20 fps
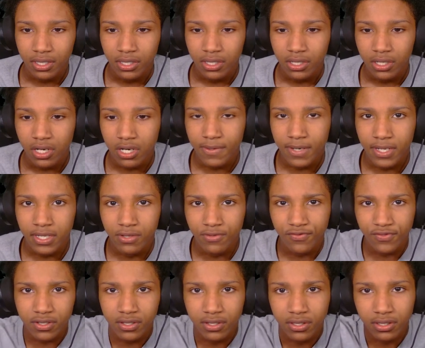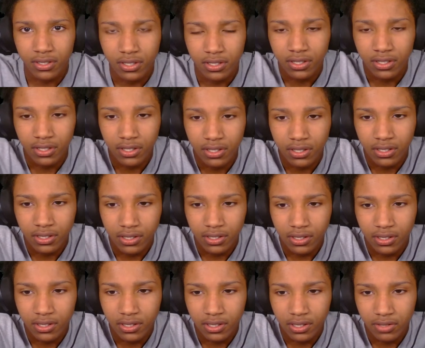Oh, wait, you finna...
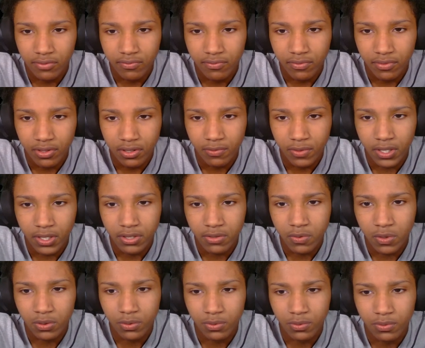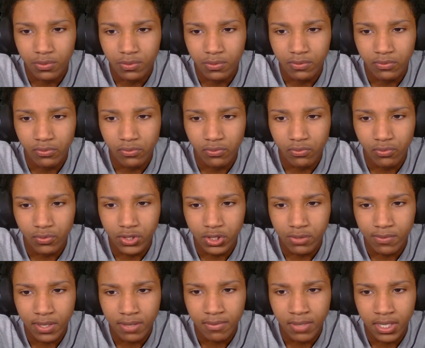Wait, you gon... What you
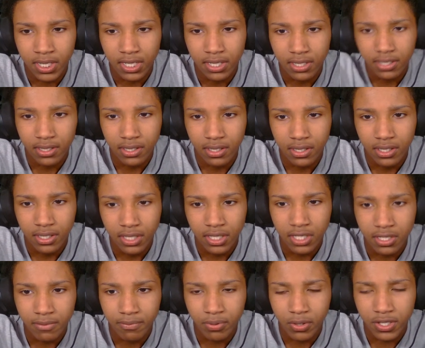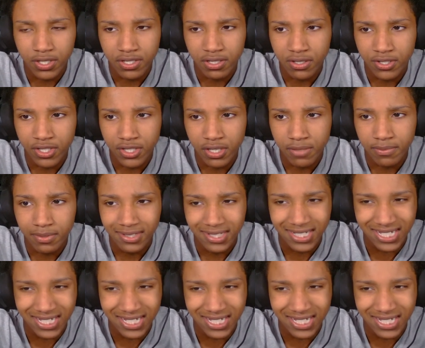mean by that? He in prison or something?